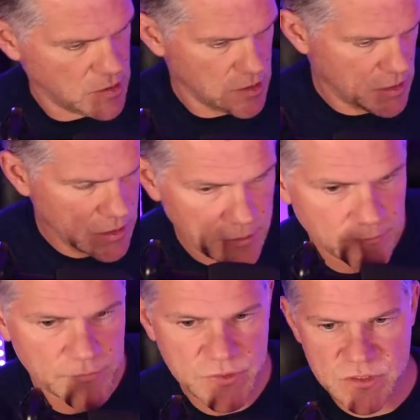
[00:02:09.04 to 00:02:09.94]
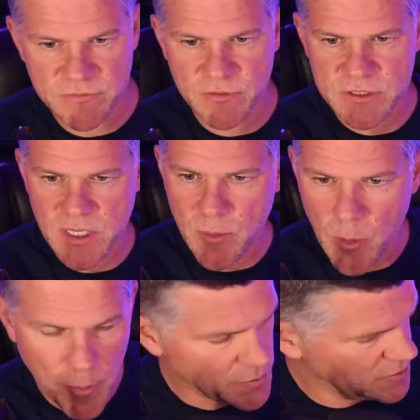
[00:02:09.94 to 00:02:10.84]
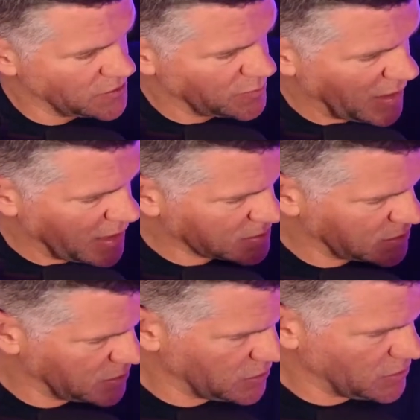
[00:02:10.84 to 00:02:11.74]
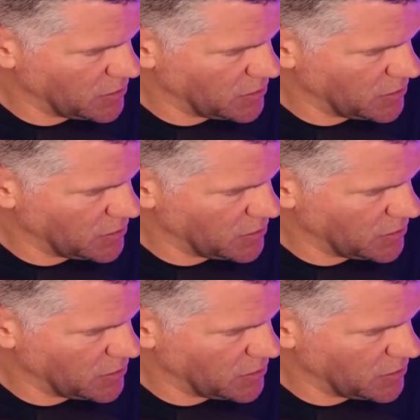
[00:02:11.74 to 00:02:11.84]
this is the first time I'm opening this box here.